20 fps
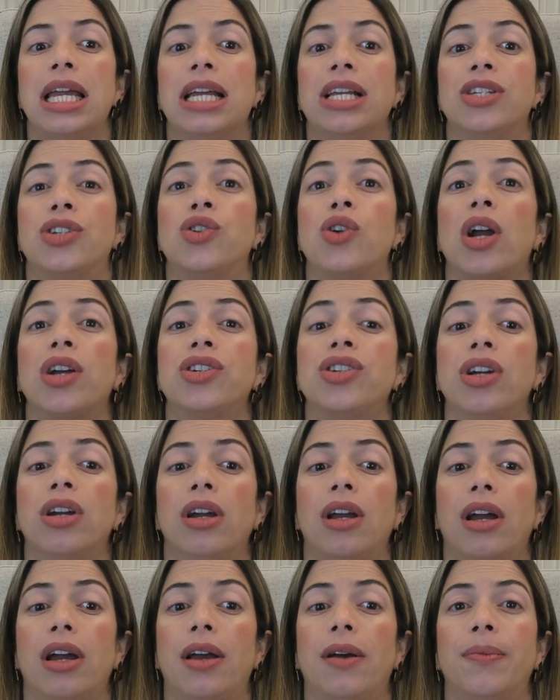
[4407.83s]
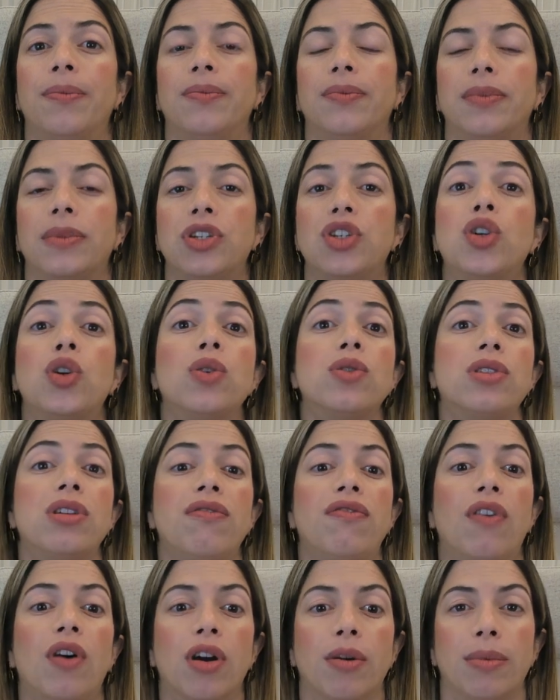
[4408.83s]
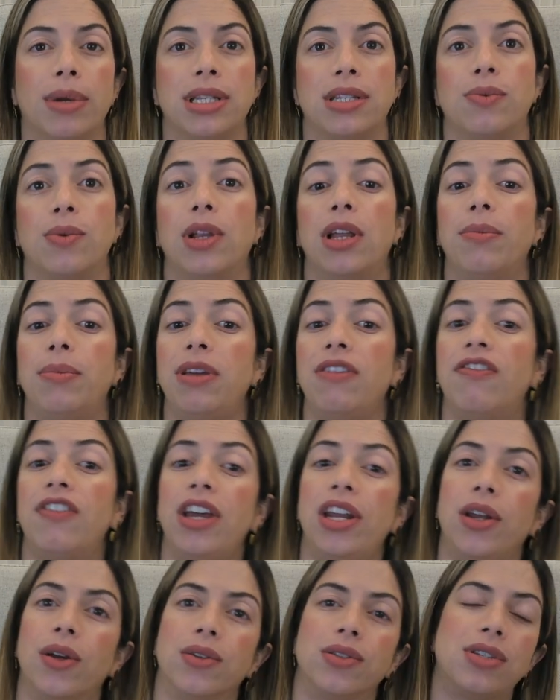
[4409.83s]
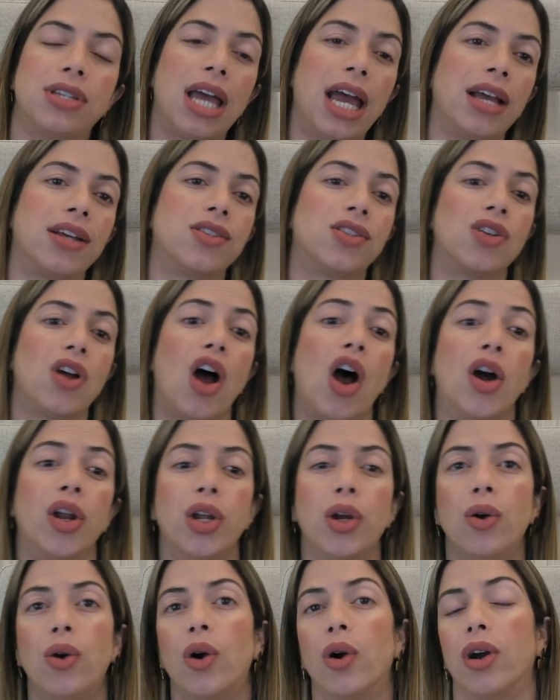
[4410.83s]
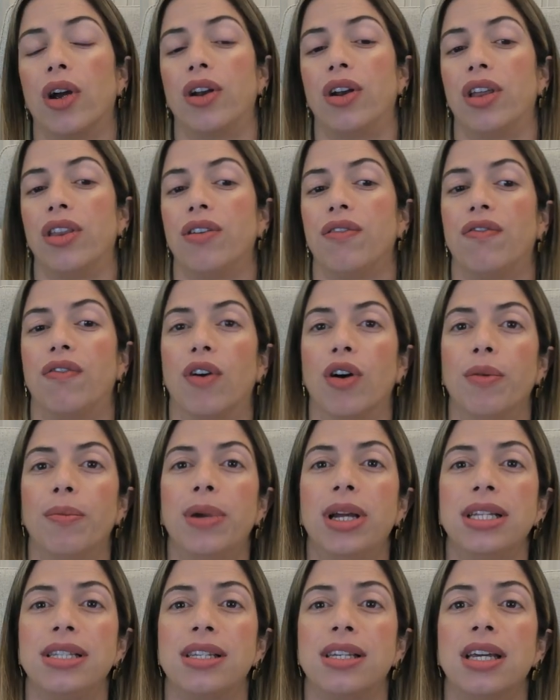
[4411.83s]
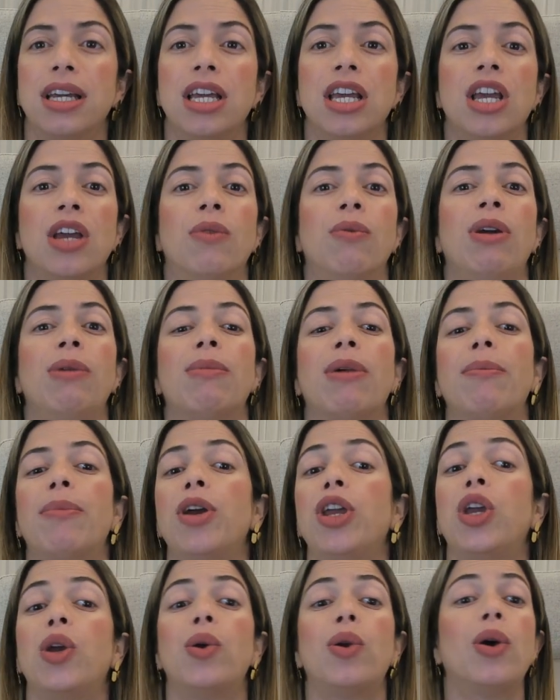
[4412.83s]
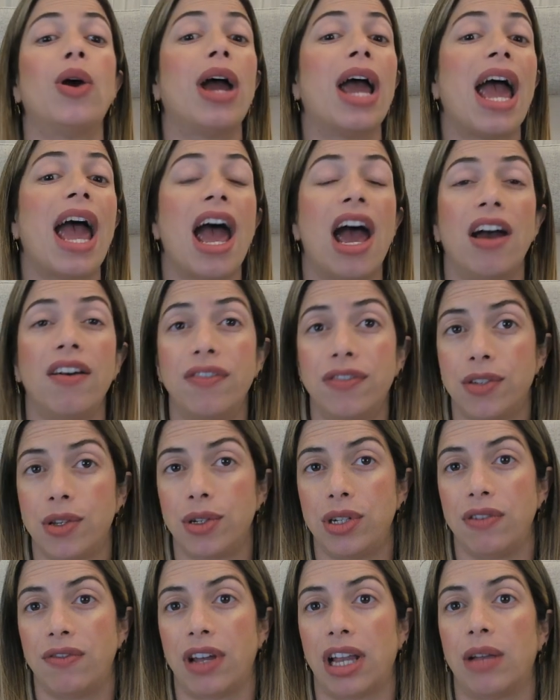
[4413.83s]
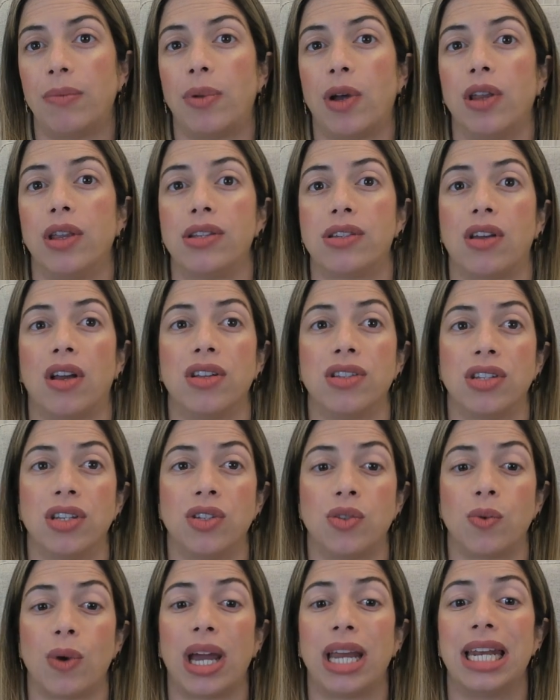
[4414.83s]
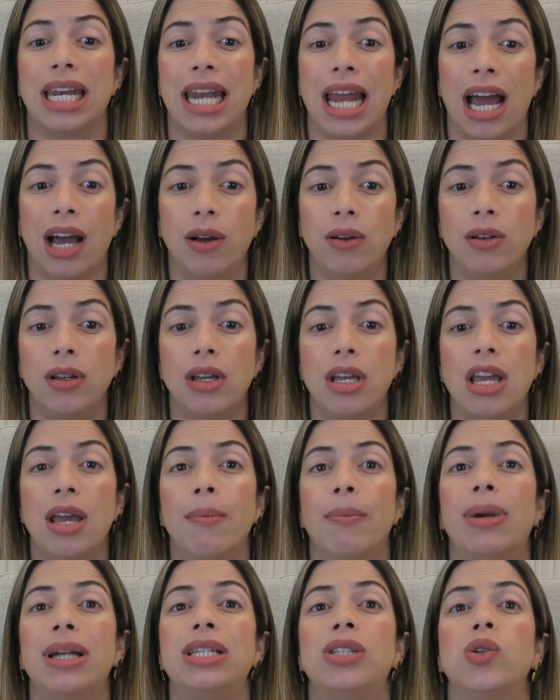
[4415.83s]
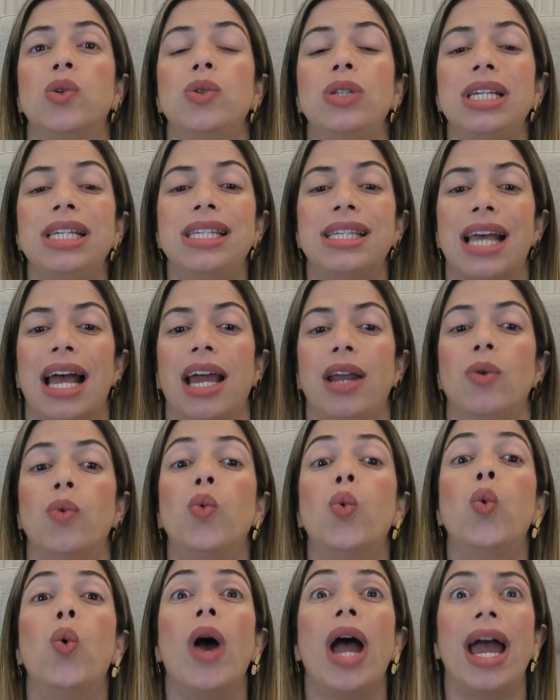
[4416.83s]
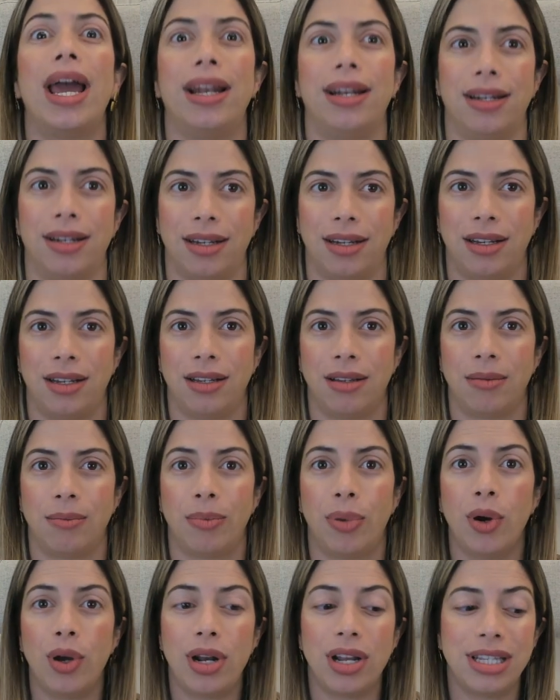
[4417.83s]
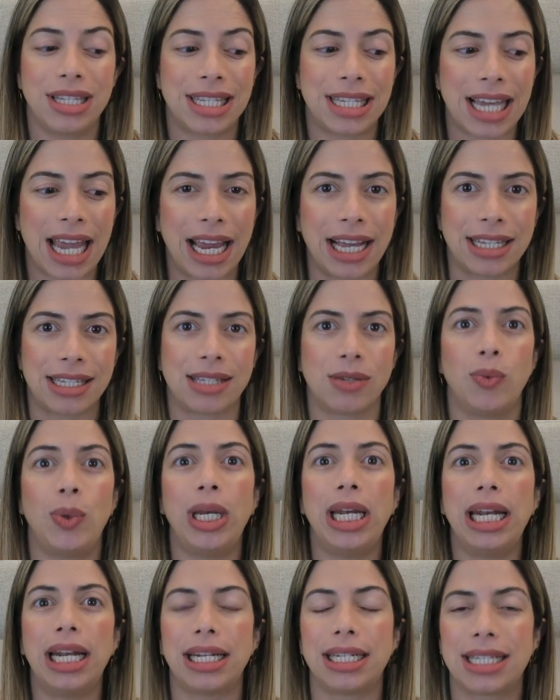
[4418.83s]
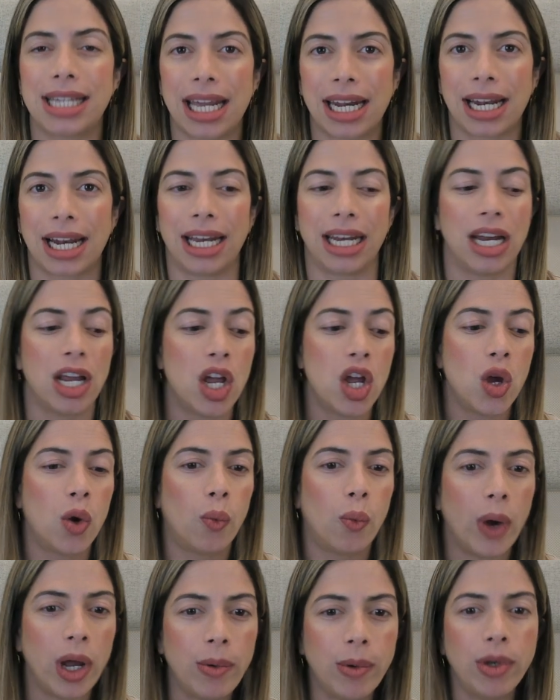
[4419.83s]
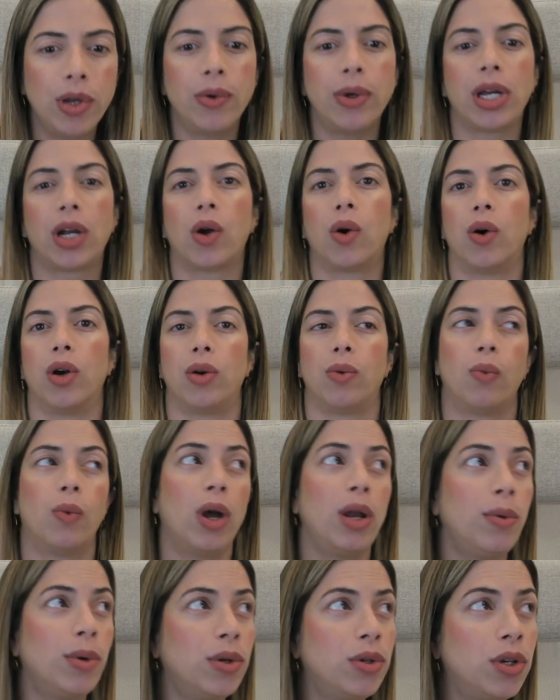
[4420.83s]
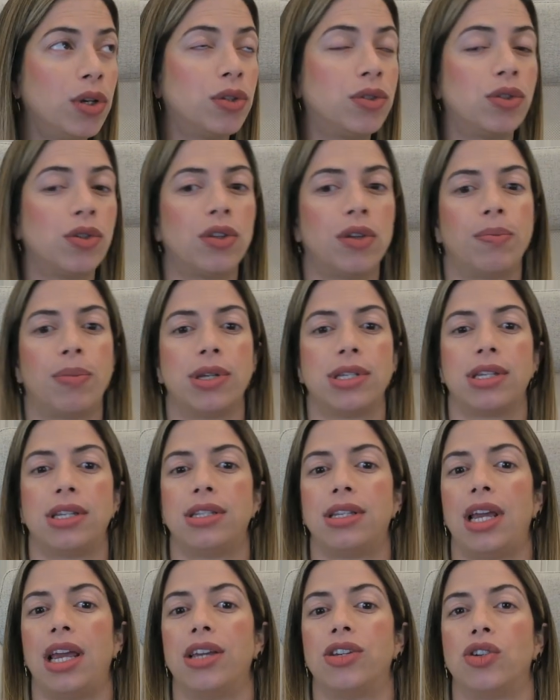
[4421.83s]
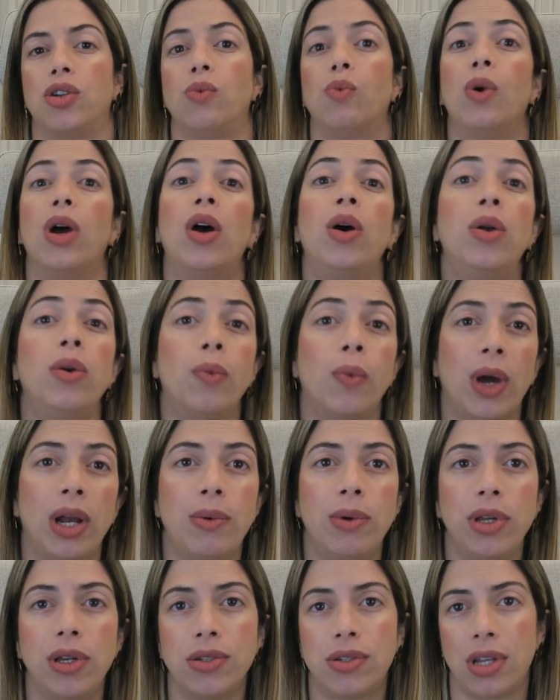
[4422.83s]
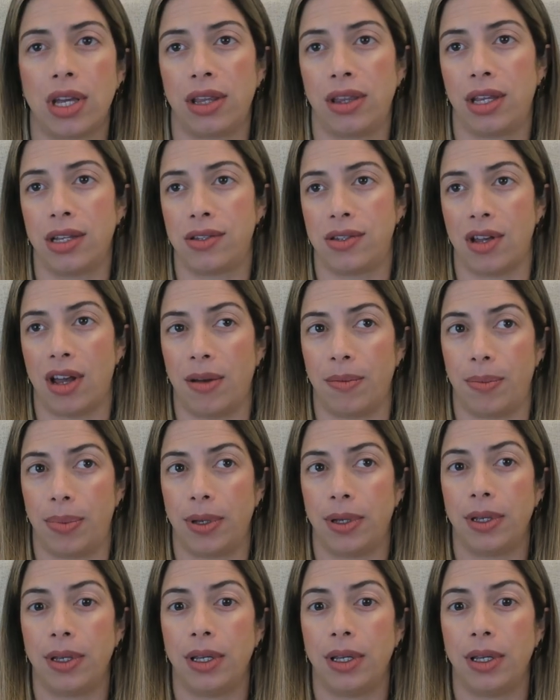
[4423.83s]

Choose the formats. Will it be video, text, audio, or another format? Remember, you don't have to develop all this content right now, but do decide when. Put a date. We need a deadline. When will you record? When will you do the presentation? When will you set this up?